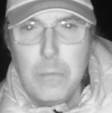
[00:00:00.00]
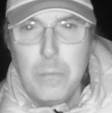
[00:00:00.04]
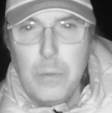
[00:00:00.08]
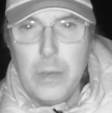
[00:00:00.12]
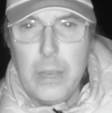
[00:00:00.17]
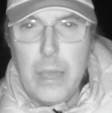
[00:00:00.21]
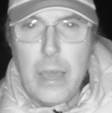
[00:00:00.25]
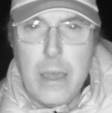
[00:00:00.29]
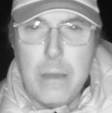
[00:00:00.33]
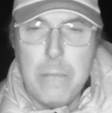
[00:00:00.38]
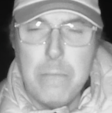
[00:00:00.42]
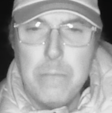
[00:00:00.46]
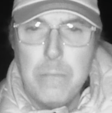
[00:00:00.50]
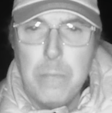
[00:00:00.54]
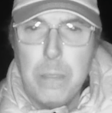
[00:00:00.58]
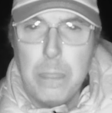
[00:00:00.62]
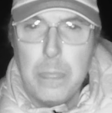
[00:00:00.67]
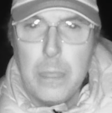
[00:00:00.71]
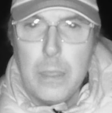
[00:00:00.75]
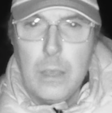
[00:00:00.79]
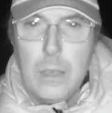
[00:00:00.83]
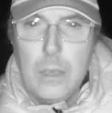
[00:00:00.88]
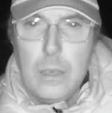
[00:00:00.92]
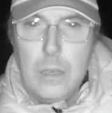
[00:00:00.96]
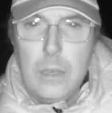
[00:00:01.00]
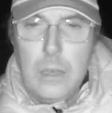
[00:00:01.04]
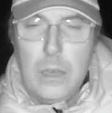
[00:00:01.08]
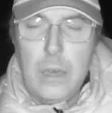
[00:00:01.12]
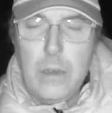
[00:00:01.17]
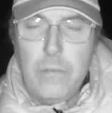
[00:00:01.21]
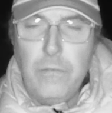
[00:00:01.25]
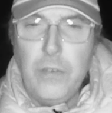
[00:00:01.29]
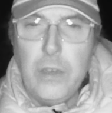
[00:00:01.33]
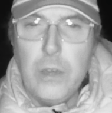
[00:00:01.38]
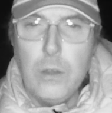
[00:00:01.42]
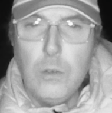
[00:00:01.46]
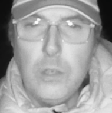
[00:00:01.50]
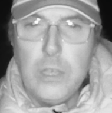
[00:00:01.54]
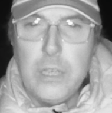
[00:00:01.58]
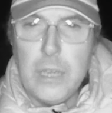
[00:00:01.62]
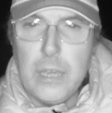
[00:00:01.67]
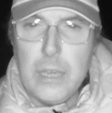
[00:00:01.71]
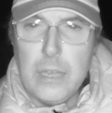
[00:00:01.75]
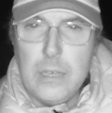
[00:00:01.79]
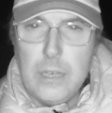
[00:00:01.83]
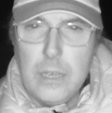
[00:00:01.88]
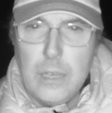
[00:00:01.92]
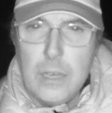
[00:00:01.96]
but um, if you
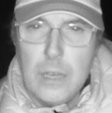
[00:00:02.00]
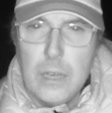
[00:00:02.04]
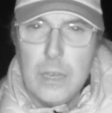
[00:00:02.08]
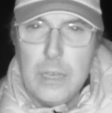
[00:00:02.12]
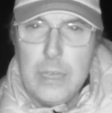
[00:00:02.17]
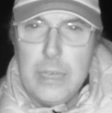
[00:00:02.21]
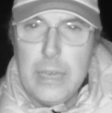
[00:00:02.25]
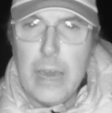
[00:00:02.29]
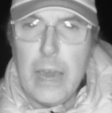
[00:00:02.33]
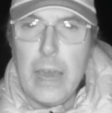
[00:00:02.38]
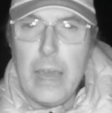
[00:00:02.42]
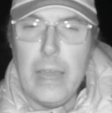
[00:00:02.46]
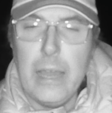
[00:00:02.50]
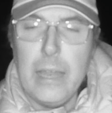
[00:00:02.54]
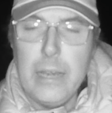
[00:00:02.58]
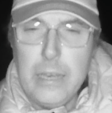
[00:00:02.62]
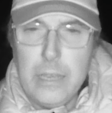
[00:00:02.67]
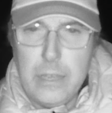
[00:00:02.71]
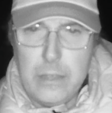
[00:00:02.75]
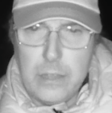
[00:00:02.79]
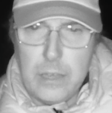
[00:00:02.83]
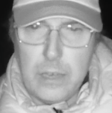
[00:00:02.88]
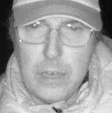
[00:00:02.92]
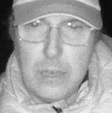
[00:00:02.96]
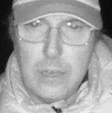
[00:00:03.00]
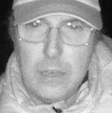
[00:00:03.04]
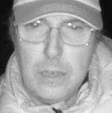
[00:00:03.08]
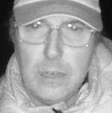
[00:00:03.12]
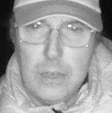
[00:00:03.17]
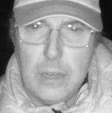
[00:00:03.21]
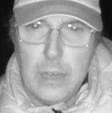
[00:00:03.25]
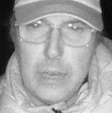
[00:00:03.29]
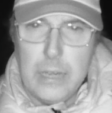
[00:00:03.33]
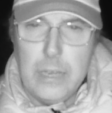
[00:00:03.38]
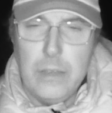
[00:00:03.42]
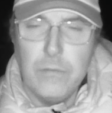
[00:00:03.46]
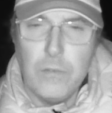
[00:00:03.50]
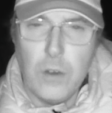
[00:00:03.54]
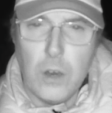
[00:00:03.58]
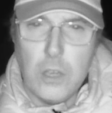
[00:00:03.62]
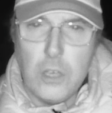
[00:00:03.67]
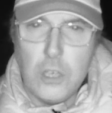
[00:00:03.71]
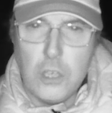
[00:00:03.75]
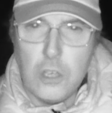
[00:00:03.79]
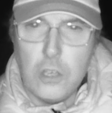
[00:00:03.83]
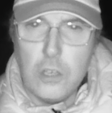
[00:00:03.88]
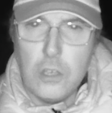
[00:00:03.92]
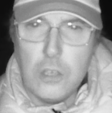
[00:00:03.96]
did hear anything, any
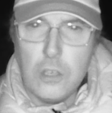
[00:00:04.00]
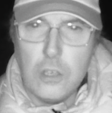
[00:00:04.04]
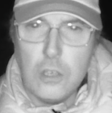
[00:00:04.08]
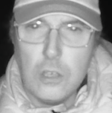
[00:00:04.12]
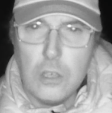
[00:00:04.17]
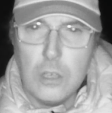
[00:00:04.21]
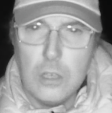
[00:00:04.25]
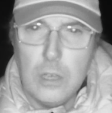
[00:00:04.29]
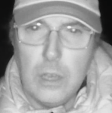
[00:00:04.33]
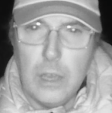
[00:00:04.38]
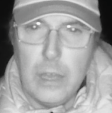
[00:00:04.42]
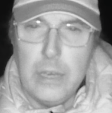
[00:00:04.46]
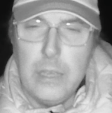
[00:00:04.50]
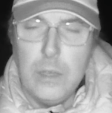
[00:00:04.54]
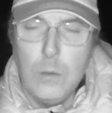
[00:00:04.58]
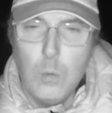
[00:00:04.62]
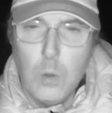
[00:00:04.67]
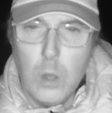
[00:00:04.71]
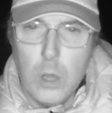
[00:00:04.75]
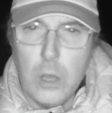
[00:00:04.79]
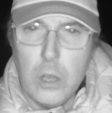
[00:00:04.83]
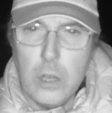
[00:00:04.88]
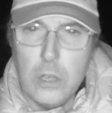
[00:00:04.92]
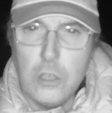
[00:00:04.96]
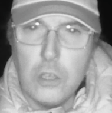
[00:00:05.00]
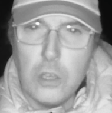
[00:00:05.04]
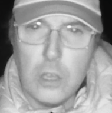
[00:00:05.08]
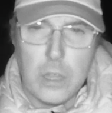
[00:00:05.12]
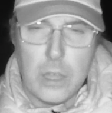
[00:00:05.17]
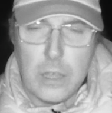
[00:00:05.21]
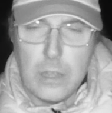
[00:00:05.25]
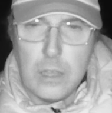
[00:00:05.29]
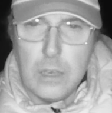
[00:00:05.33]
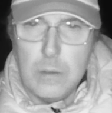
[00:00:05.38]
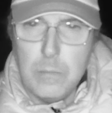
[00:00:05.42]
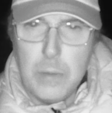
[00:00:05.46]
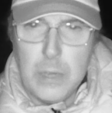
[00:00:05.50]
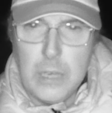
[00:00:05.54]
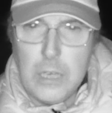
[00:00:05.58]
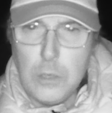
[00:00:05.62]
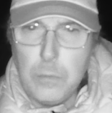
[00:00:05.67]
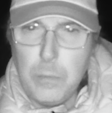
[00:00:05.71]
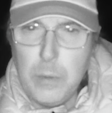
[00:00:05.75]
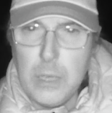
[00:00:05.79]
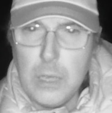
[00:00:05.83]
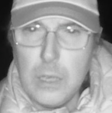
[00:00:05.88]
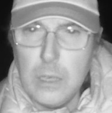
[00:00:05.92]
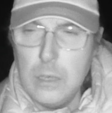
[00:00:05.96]
voices, any words other than me
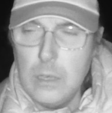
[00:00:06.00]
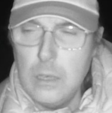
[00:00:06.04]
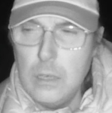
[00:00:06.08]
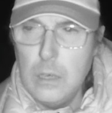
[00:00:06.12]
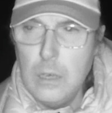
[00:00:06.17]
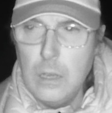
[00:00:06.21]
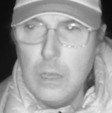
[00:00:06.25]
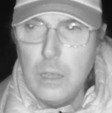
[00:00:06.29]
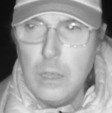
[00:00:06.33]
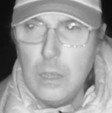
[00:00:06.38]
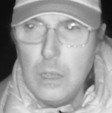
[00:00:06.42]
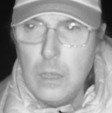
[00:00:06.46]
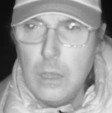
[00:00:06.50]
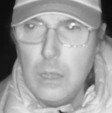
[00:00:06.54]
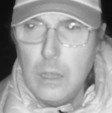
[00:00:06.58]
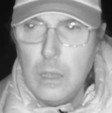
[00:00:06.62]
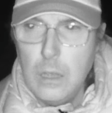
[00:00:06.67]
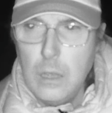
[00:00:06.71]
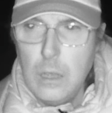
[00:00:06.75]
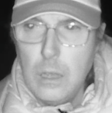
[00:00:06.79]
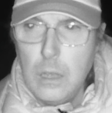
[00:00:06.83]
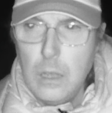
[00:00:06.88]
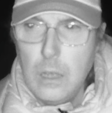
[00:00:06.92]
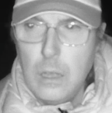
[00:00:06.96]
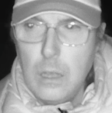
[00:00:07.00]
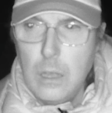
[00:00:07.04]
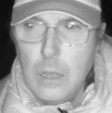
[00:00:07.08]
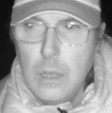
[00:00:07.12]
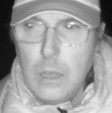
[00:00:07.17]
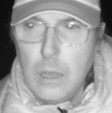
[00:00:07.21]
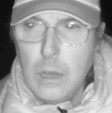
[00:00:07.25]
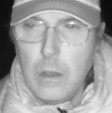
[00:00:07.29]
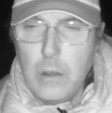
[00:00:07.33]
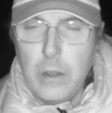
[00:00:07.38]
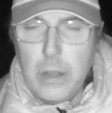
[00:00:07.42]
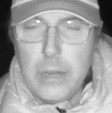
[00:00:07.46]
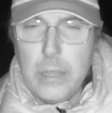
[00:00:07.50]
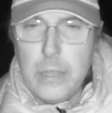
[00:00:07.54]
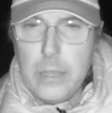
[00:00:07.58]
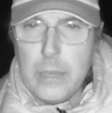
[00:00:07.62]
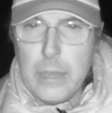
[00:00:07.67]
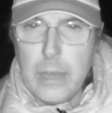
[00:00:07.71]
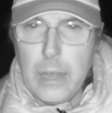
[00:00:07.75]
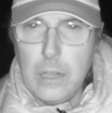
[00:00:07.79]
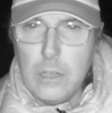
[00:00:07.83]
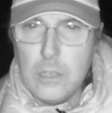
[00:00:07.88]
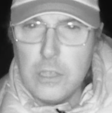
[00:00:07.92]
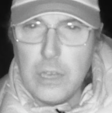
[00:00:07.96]
speaking, or
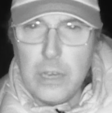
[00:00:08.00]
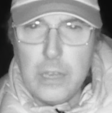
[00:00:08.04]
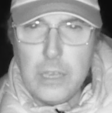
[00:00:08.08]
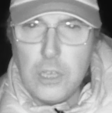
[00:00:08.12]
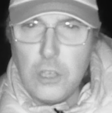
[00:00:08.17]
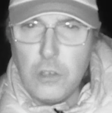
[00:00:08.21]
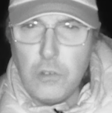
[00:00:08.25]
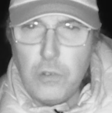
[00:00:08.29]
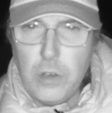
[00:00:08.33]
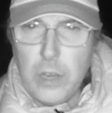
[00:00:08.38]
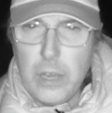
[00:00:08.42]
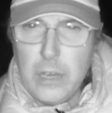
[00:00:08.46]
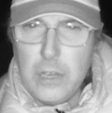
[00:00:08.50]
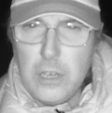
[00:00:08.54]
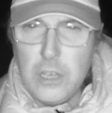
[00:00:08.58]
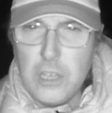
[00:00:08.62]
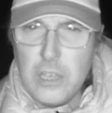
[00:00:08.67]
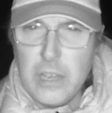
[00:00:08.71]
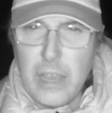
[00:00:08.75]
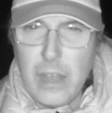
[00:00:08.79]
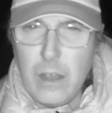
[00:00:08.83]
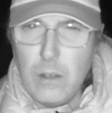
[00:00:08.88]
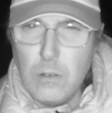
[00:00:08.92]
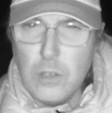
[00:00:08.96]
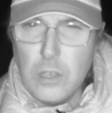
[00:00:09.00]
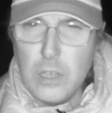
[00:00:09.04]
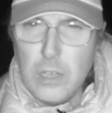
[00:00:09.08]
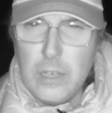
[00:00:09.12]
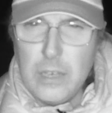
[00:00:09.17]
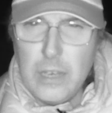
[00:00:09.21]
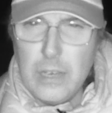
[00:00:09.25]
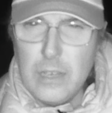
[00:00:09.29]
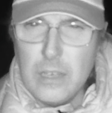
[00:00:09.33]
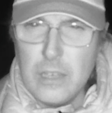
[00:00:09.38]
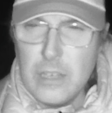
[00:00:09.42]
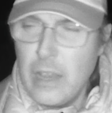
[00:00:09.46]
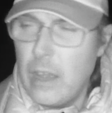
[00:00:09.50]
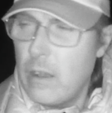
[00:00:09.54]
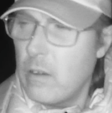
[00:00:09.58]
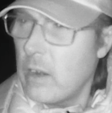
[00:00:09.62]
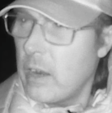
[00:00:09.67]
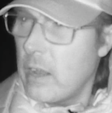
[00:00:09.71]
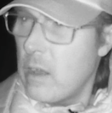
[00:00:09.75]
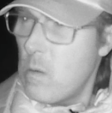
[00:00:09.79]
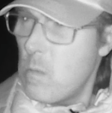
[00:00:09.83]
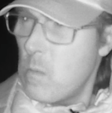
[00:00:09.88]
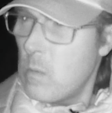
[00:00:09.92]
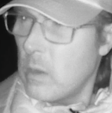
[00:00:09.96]
anything else, any strange sounds that didn't
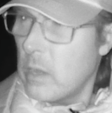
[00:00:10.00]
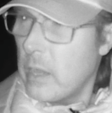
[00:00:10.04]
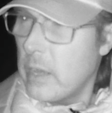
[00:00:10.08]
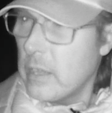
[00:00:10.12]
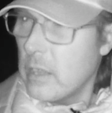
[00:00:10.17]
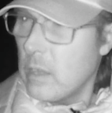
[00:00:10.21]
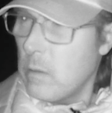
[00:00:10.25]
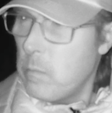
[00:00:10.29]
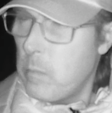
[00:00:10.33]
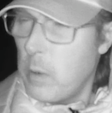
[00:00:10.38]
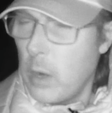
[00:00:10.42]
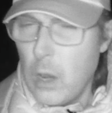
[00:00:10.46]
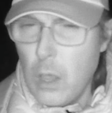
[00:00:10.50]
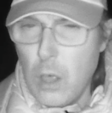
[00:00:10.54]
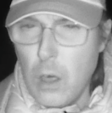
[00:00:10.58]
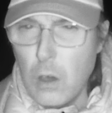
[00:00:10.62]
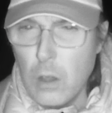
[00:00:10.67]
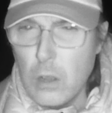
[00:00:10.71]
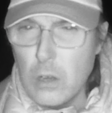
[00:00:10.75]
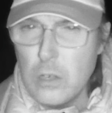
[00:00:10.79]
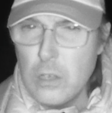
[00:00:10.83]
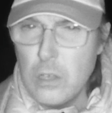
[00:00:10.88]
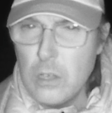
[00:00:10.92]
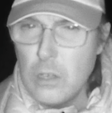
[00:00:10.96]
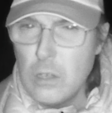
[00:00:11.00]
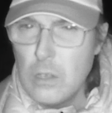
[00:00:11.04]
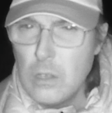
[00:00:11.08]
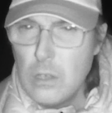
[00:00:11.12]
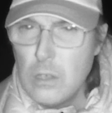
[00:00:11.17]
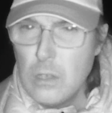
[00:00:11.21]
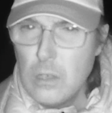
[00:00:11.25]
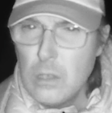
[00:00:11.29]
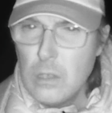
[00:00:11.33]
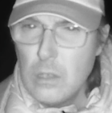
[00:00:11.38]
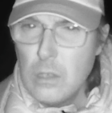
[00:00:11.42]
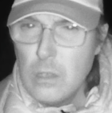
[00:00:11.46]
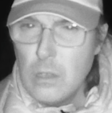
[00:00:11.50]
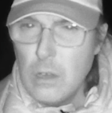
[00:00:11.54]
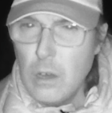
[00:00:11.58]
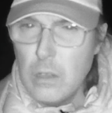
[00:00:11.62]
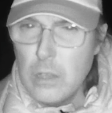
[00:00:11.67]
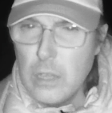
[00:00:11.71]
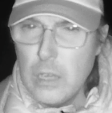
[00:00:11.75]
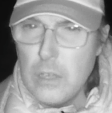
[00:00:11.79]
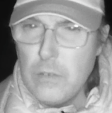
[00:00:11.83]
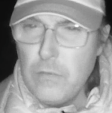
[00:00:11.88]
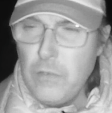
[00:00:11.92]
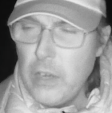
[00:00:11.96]
sound like they belonged
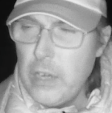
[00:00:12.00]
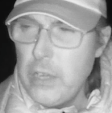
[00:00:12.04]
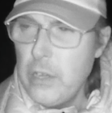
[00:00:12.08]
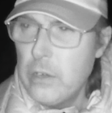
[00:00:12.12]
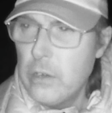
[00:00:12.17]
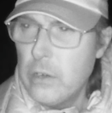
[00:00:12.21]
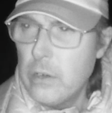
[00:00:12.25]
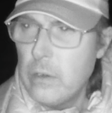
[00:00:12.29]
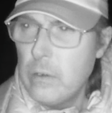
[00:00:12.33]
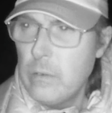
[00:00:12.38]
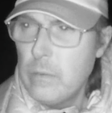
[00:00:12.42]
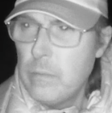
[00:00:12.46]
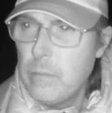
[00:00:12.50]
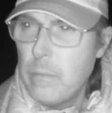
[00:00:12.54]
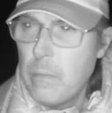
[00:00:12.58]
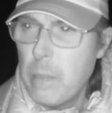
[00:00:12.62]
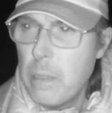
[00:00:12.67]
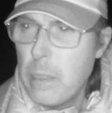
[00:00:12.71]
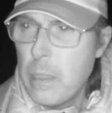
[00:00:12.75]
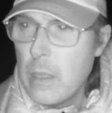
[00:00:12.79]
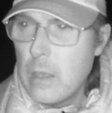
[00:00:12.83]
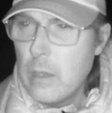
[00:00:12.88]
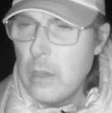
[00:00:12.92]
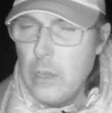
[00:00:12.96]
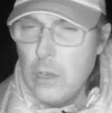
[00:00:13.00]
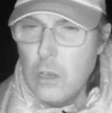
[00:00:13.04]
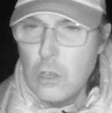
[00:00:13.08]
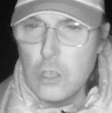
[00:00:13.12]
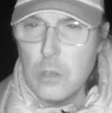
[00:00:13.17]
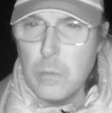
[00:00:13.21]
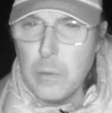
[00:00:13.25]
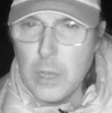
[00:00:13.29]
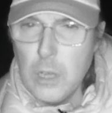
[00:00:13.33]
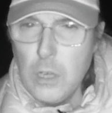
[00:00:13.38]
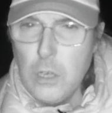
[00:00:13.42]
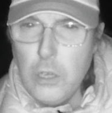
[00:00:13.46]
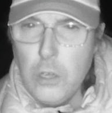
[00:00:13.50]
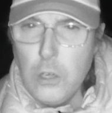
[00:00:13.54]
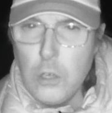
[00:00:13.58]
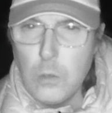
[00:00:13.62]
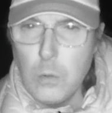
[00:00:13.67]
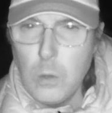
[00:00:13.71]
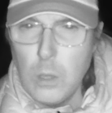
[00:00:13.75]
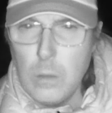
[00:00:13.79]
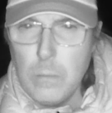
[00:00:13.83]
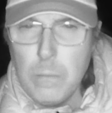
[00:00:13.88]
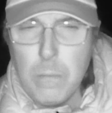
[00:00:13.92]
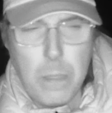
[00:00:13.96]
on this video, you know, something
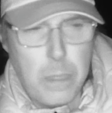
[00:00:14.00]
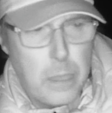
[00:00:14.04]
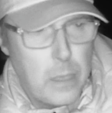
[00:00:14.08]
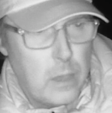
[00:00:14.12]
unusual.